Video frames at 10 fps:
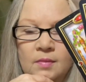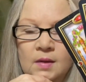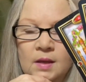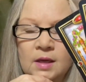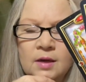
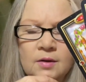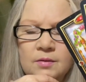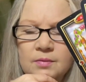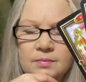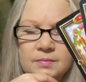You
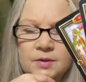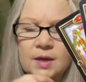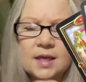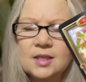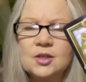know? You
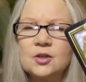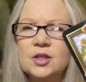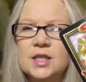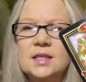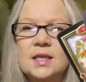guys are
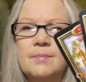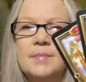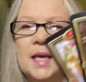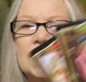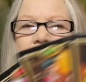just
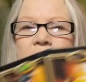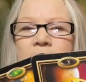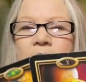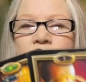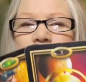amazing, and